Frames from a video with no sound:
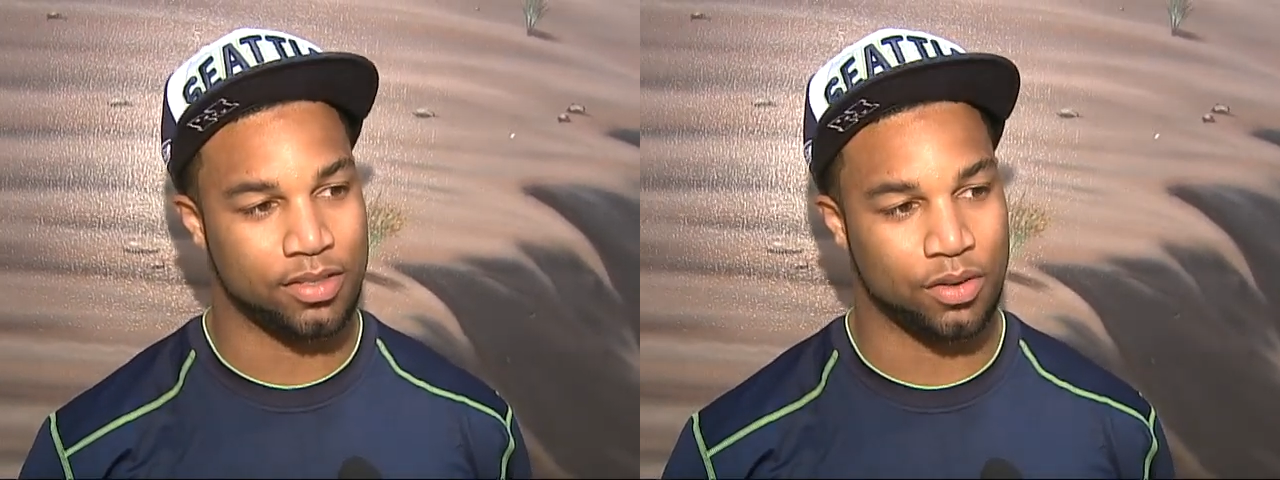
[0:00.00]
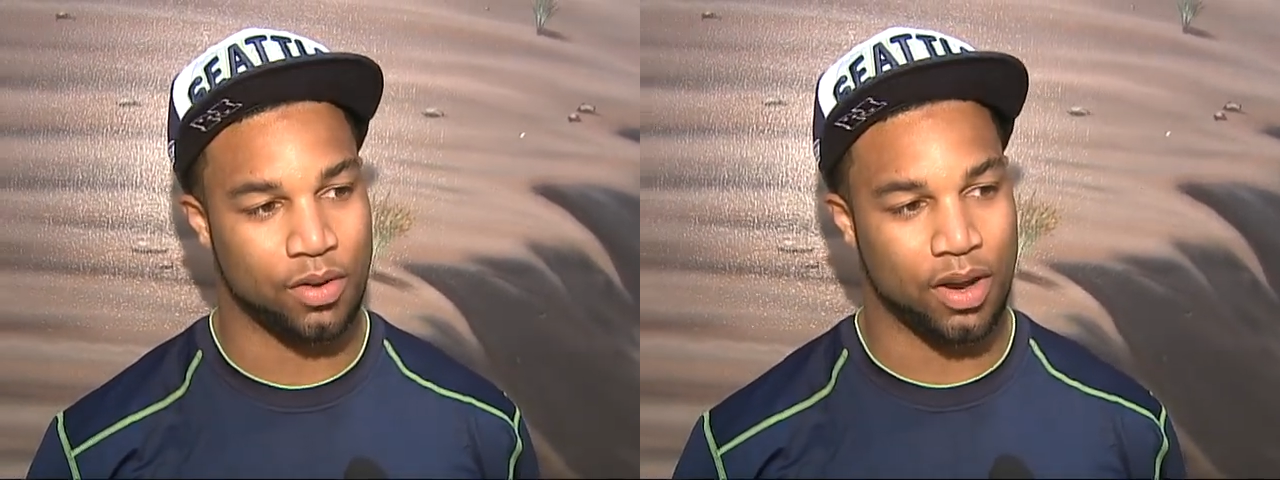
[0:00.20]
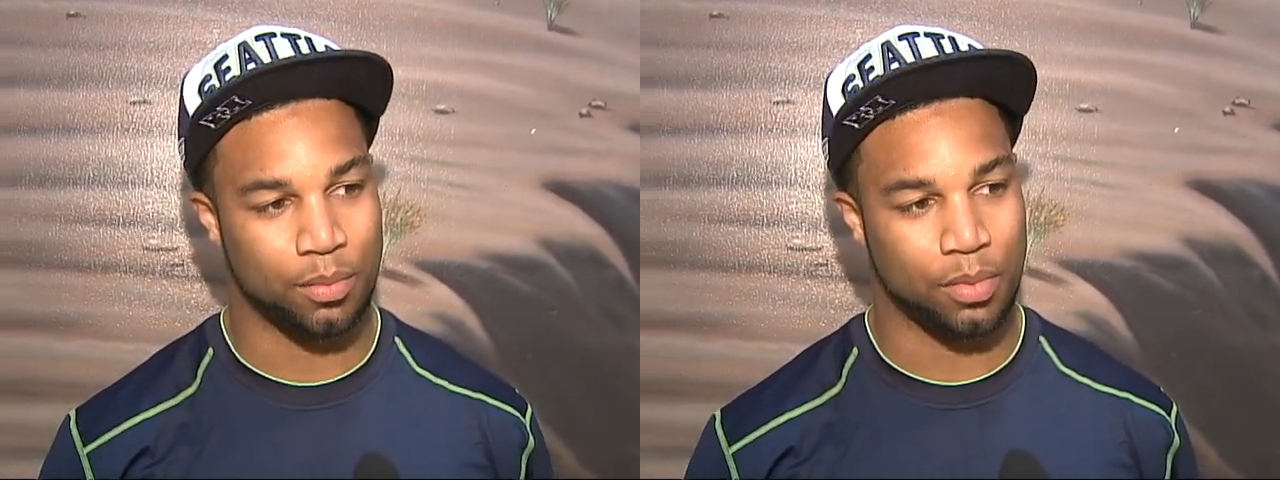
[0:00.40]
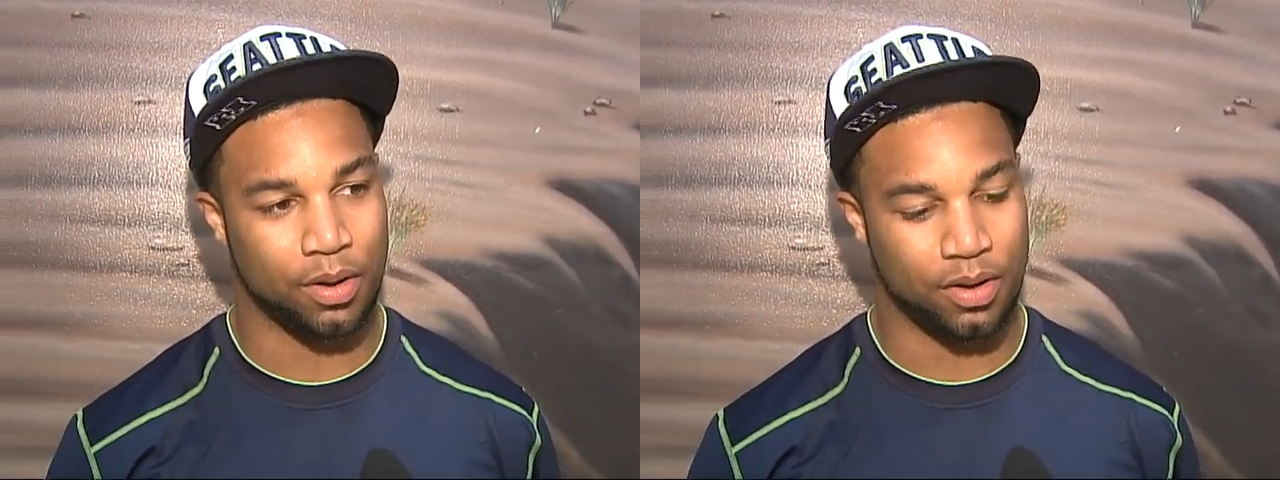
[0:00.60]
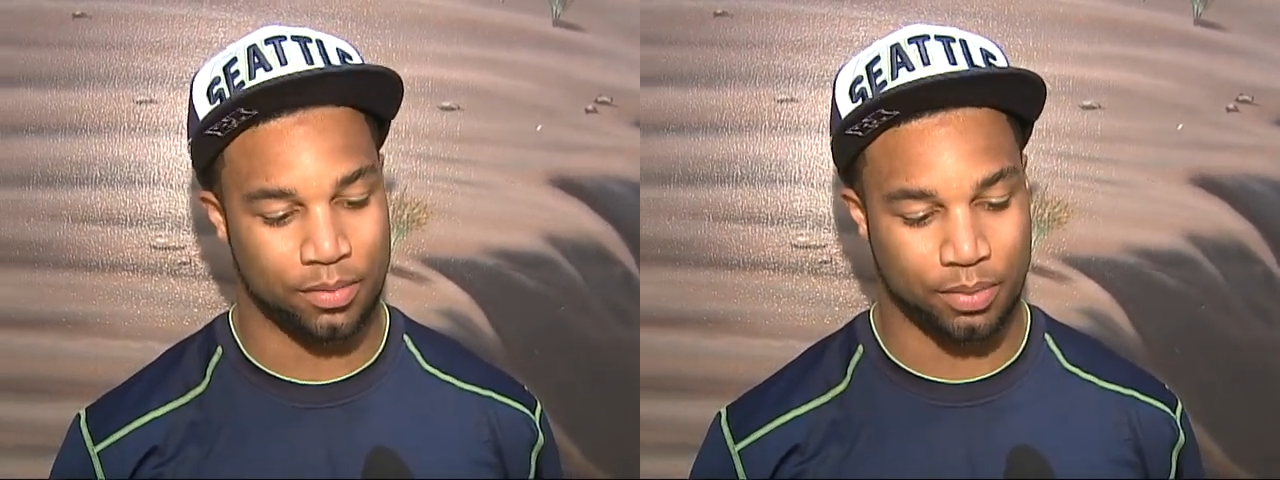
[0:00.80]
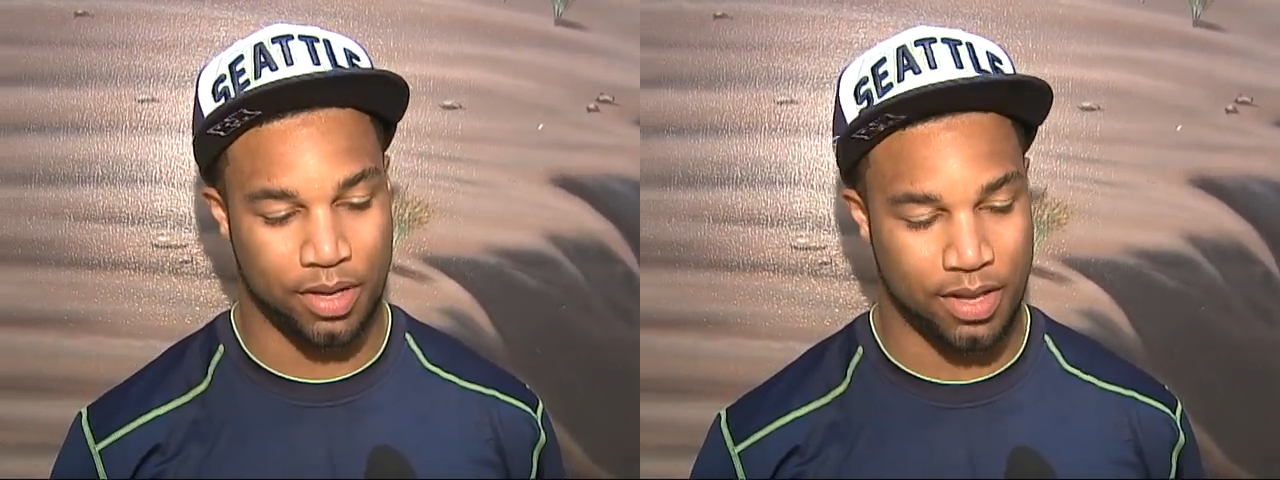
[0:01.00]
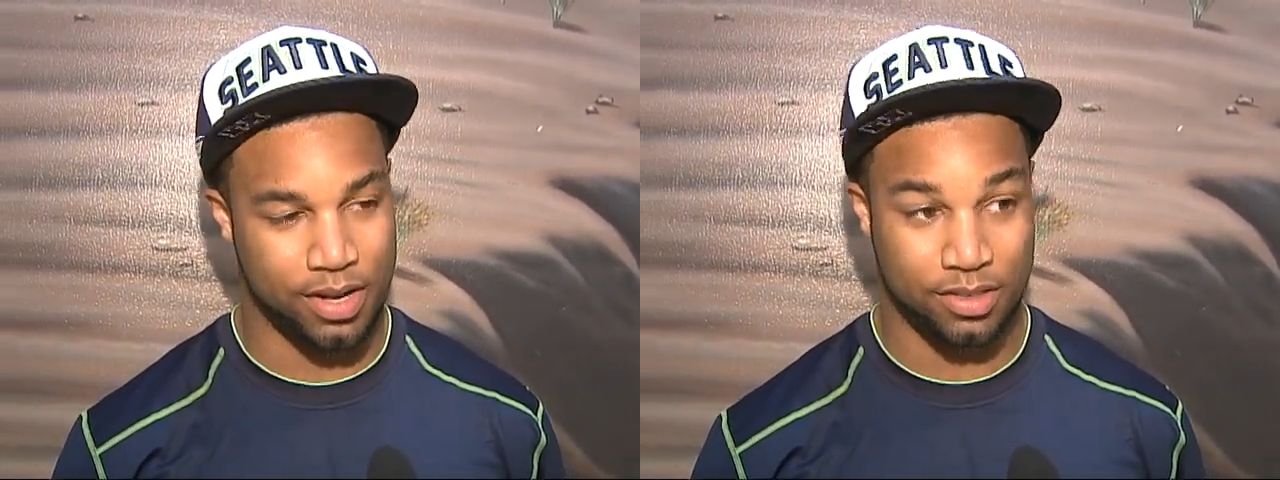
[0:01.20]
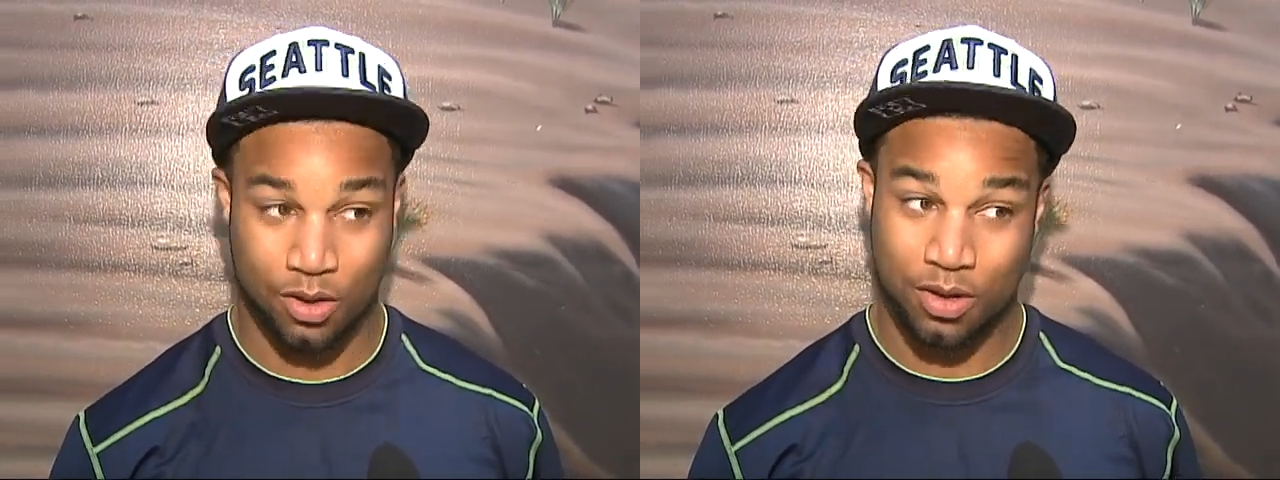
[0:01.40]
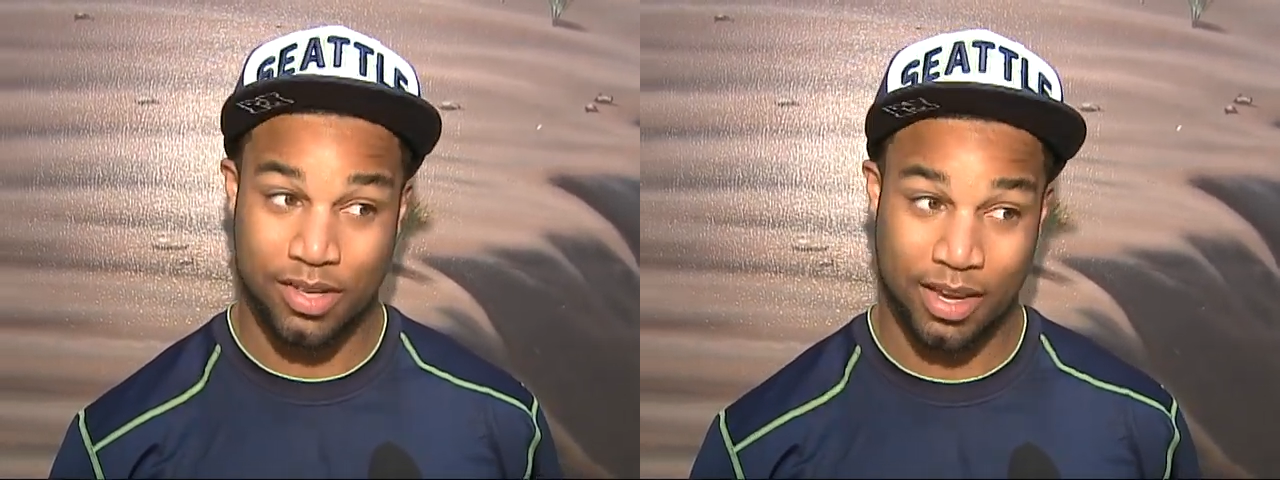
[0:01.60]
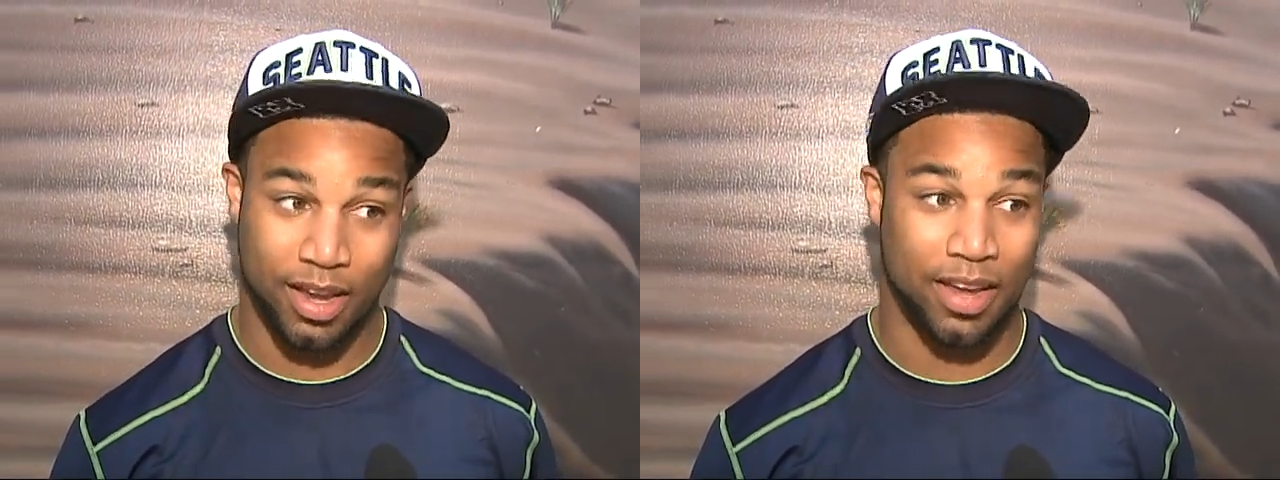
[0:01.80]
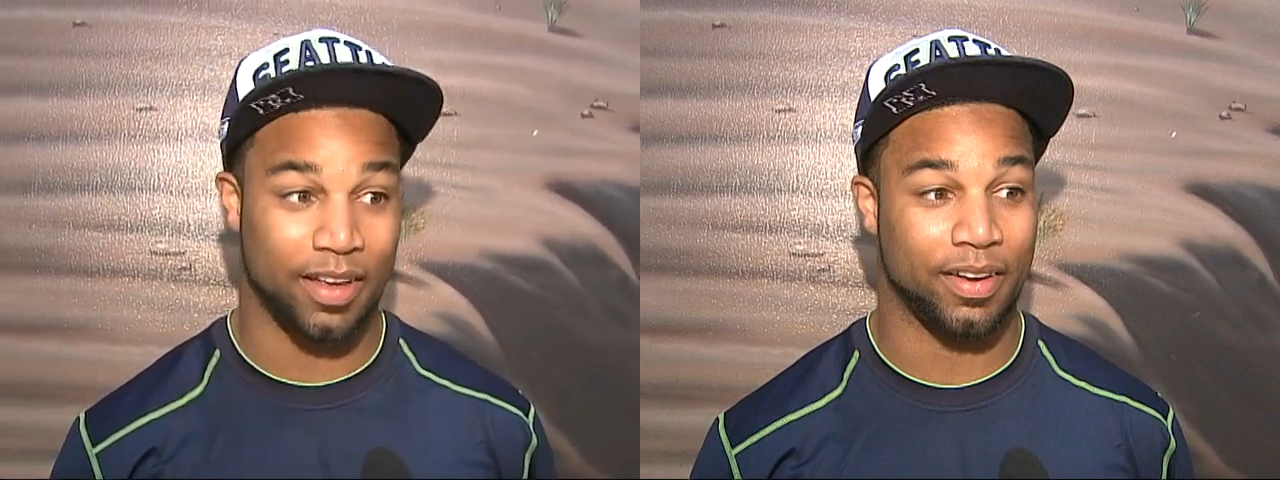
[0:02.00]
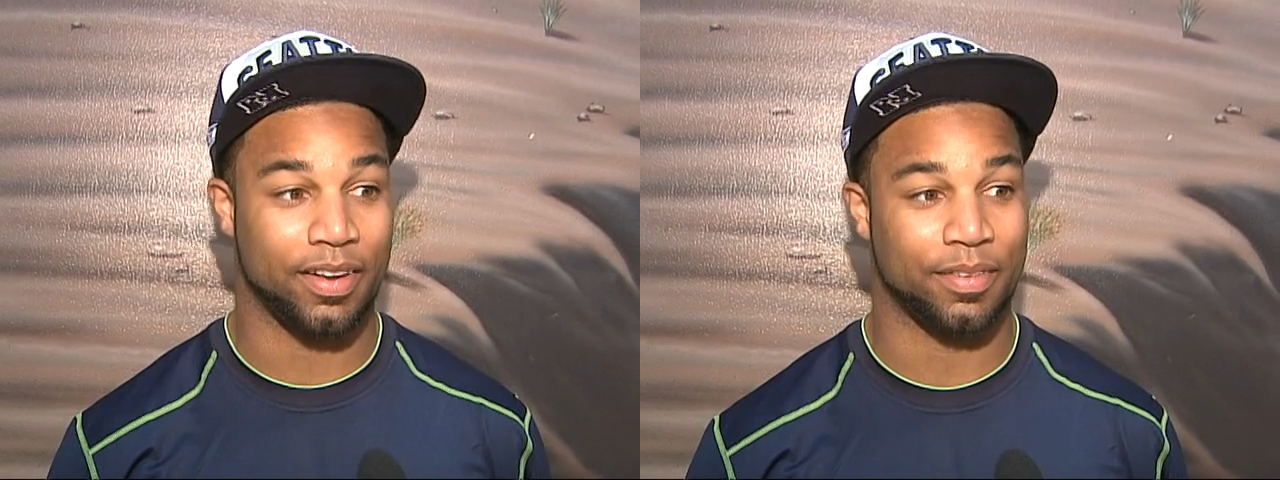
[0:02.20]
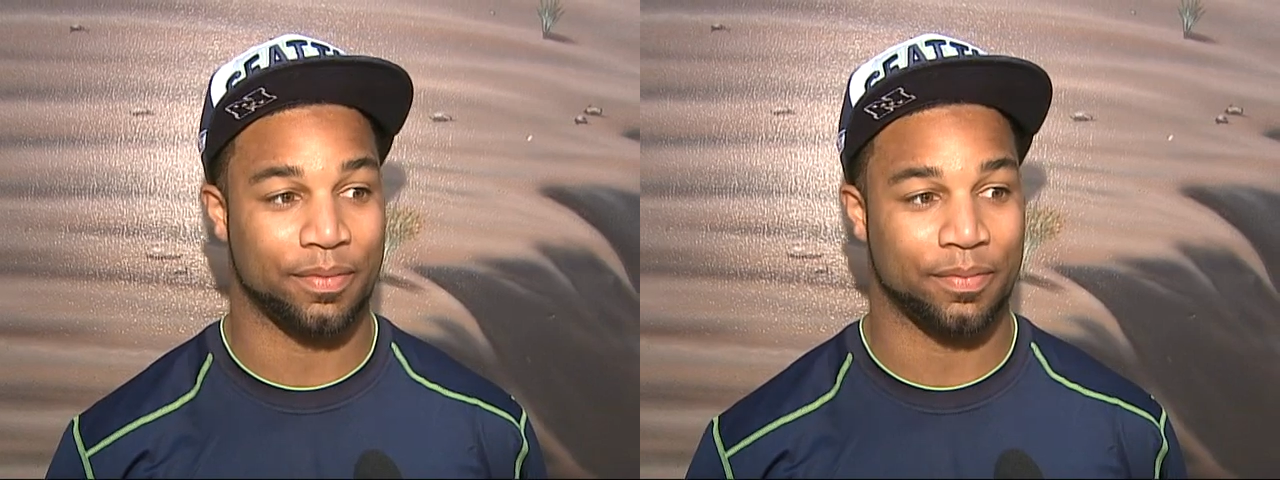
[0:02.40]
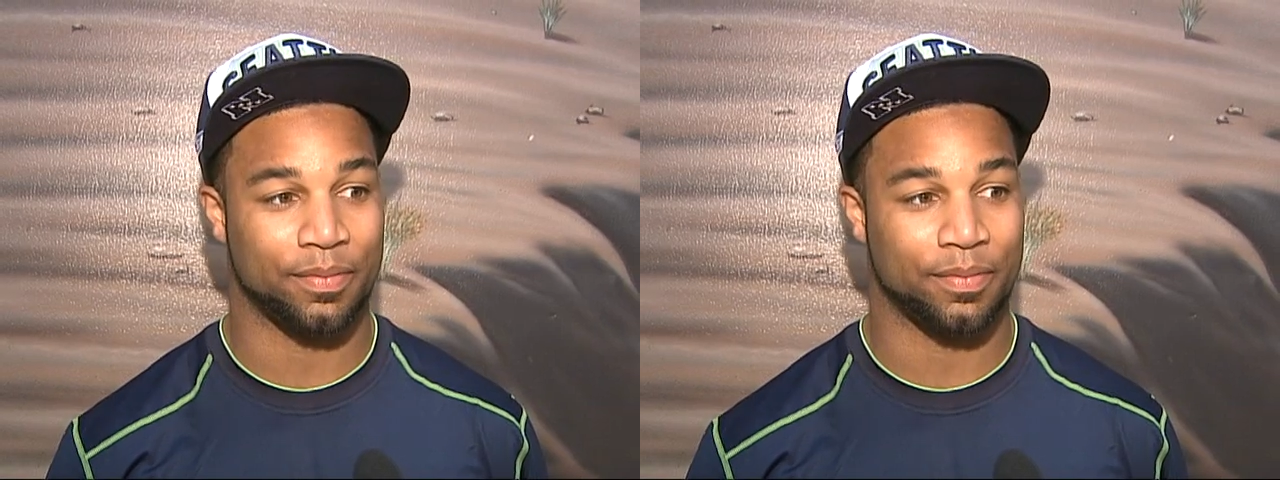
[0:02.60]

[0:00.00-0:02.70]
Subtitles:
So I'm going to play that as long as I can, and